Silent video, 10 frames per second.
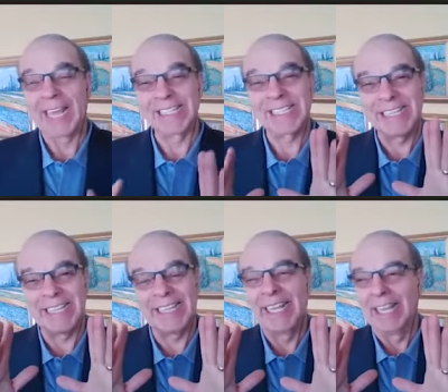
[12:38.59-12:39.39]
And
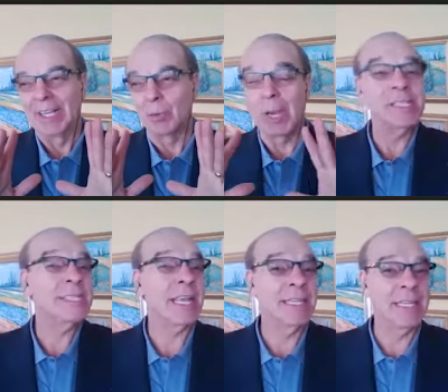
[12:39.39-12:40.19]
see, Christ
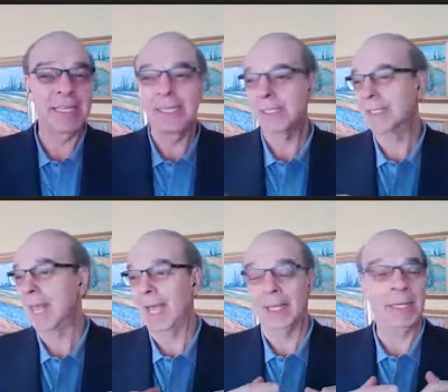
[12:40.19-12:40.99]
said this,
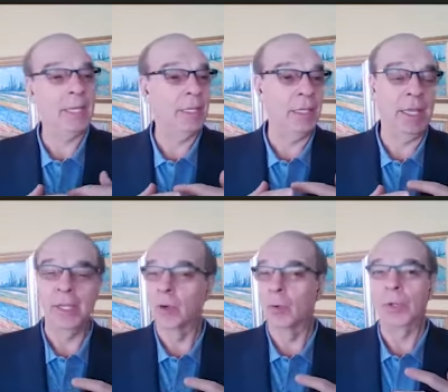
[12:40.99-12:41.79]
that, he,
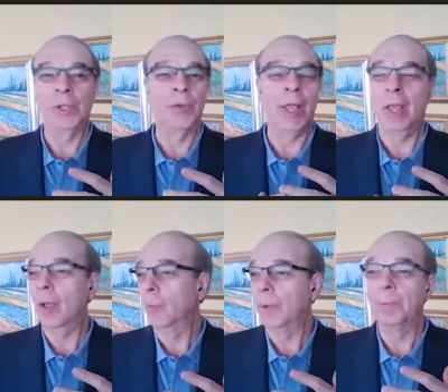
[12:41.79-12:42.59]
you know, it,
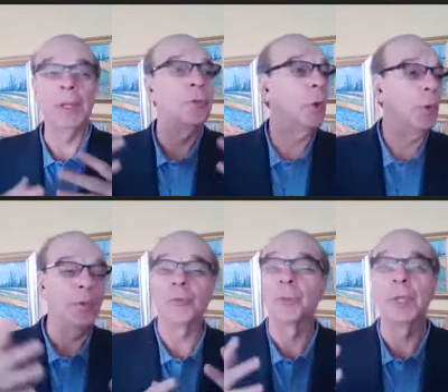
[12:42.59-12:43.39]
it, we've been told
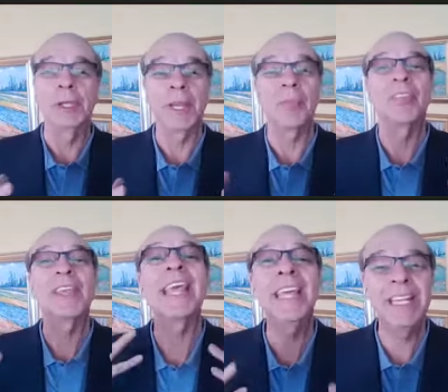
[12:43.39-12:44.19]
this a million times. The
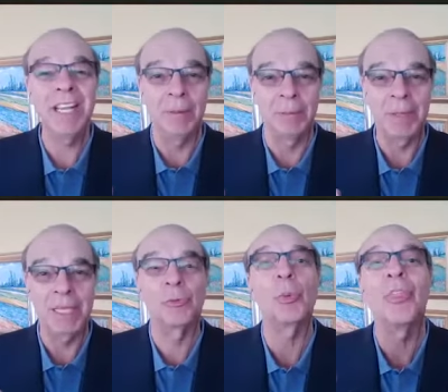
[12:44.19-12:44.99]
kingdom
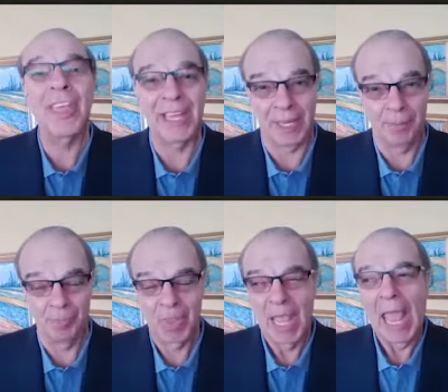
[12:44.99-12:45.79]
is within.
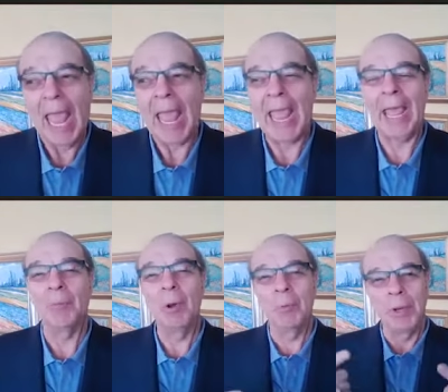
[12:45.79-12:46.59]

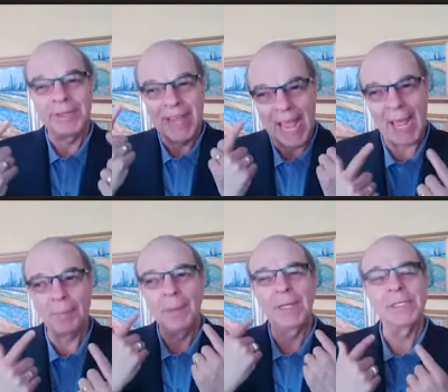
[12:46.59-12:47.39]
And when we
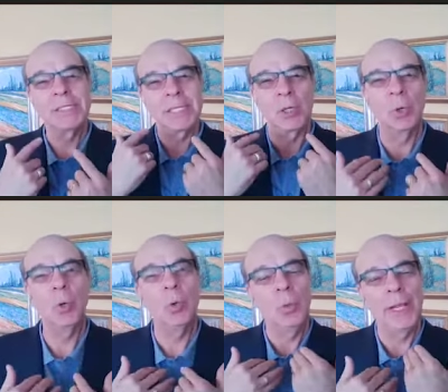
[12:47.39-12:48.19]
tap into
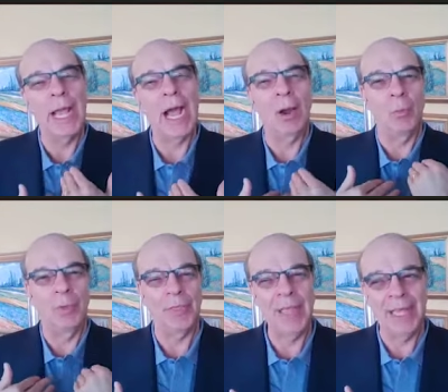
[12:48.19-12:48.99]
who we are
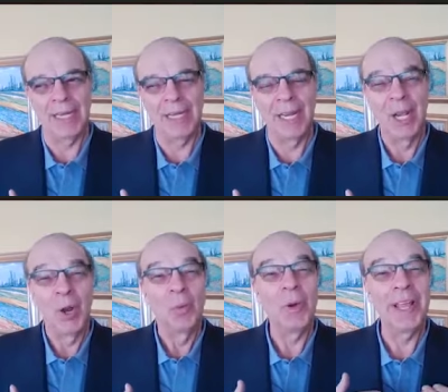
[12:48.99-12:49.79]
within,
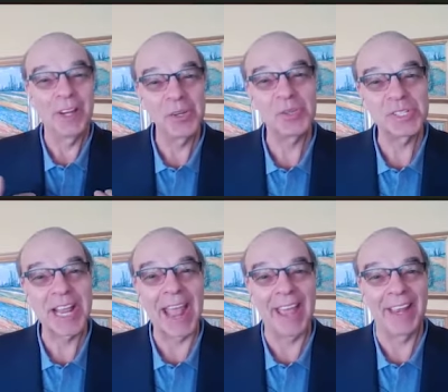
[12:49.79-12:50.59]
we
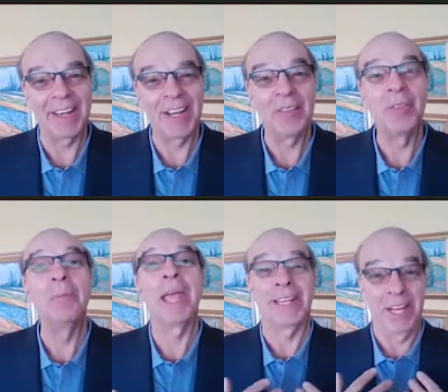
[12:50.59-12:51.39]
understand the
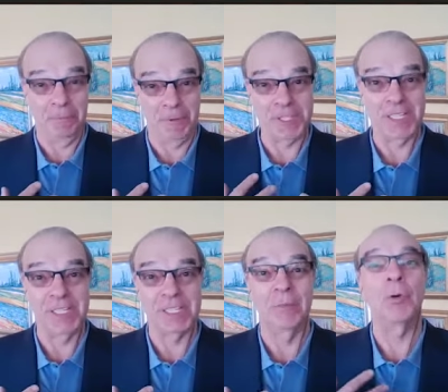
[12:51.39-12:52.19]

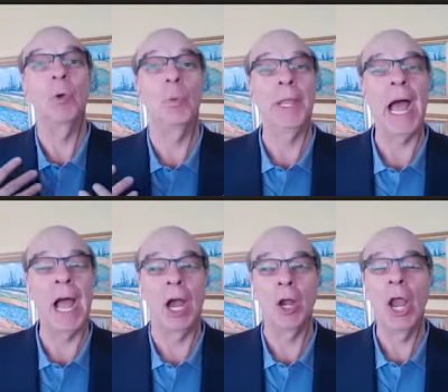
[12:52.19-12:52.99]
magnificence of who we
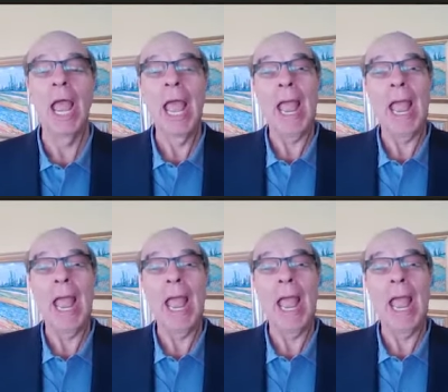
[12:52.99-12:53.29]
are.